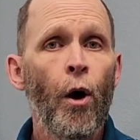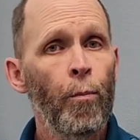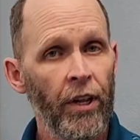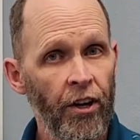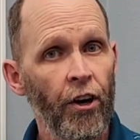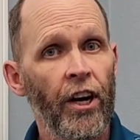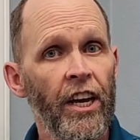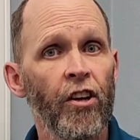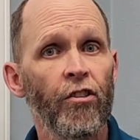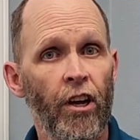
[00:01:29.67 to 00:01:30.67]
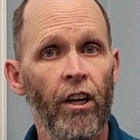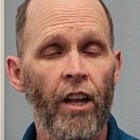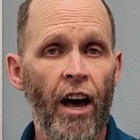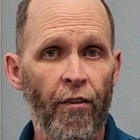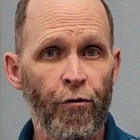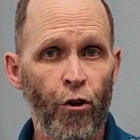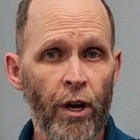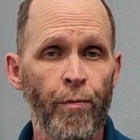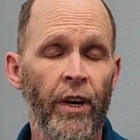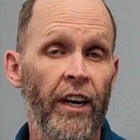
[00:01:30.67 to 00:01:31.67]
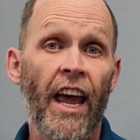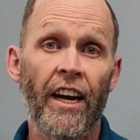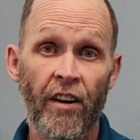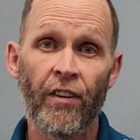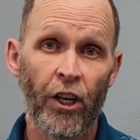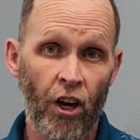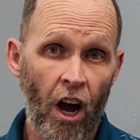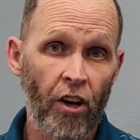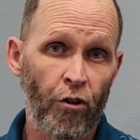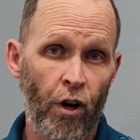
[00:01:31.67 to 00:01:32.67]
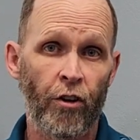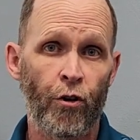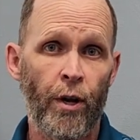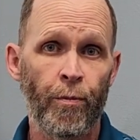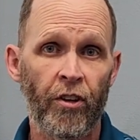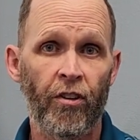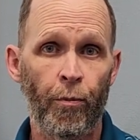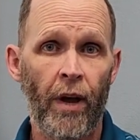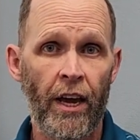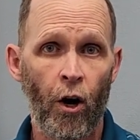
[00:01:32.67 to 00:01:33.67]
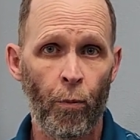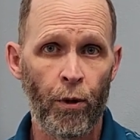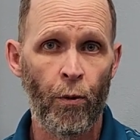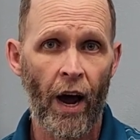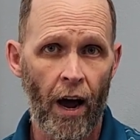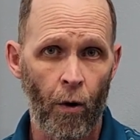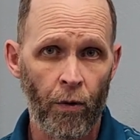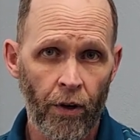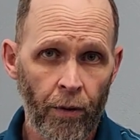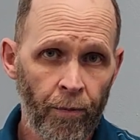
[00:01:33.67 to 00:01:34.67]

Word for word: but there is a lot of treatment and even non-drug treatments that may help you out.